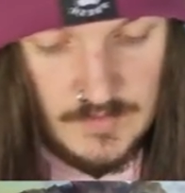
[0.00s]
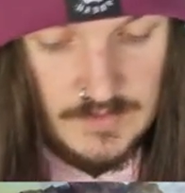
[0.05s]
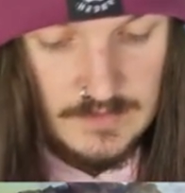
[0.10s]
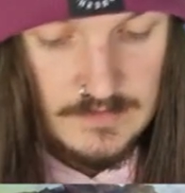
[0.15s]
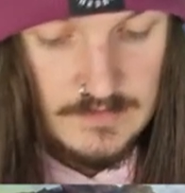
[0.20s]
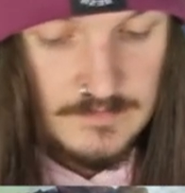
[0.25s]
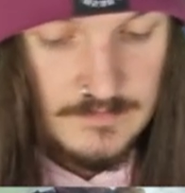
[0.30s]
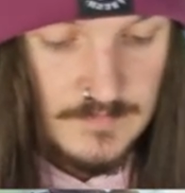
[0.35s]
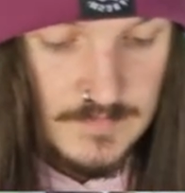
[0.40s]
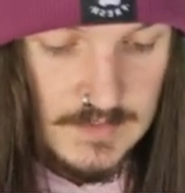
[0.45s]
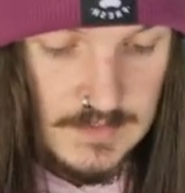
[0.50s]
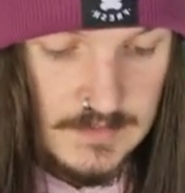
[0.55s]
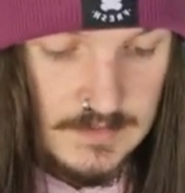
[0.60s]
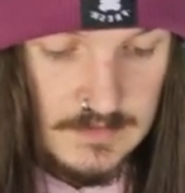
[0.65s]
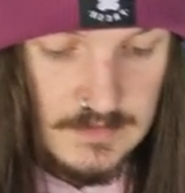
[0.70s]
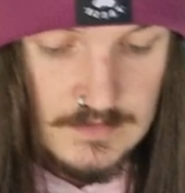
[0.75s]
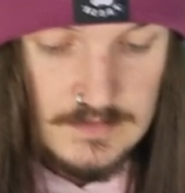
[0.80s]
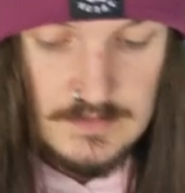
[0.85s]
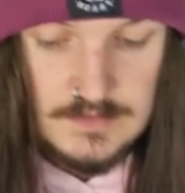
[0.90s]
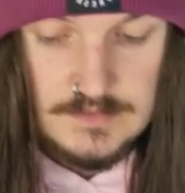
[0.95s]
Big.
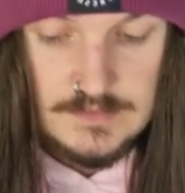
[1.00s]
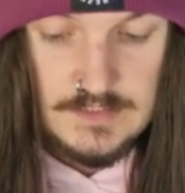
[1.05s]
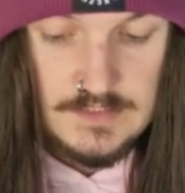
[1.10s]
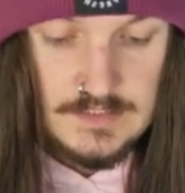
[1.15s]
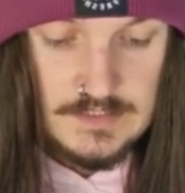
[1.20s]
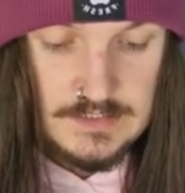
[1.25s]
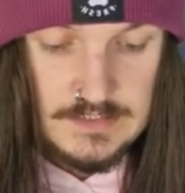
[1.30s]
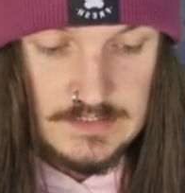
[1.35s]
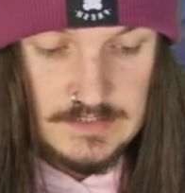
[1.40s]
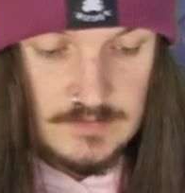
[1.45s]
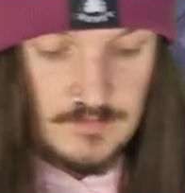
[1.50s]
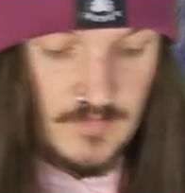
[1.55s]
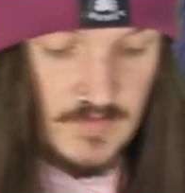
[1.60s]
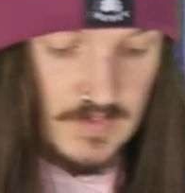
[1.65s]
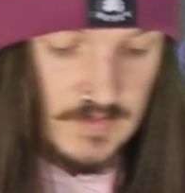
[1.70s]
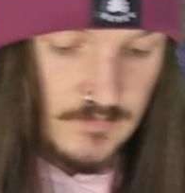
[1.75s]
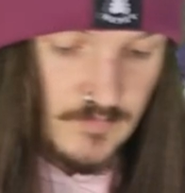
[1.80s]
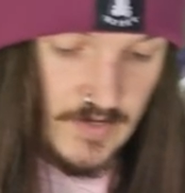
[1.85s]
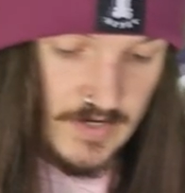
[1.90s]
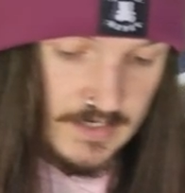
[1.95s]
So this is your
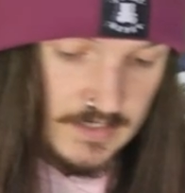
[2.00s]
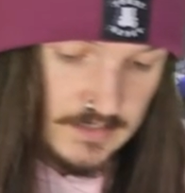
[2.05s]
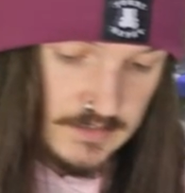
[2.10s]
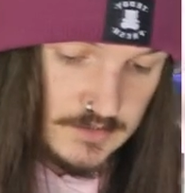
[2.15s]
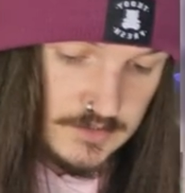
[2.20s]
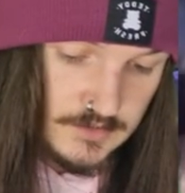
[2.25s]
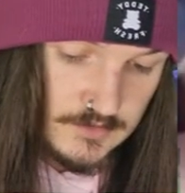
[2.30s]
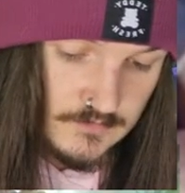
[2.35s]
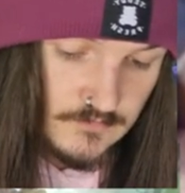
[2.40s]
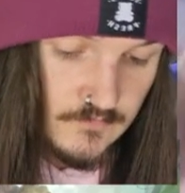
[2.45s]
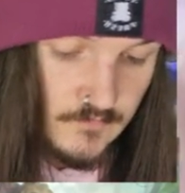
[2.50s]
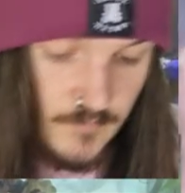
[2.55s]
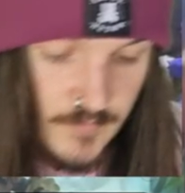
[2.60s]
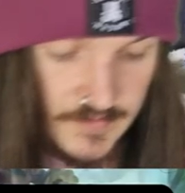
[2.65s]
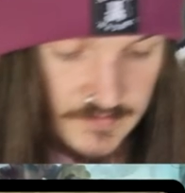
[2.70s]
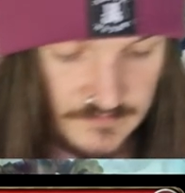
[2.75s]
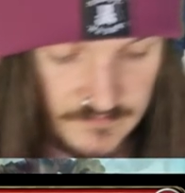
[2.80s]
main package of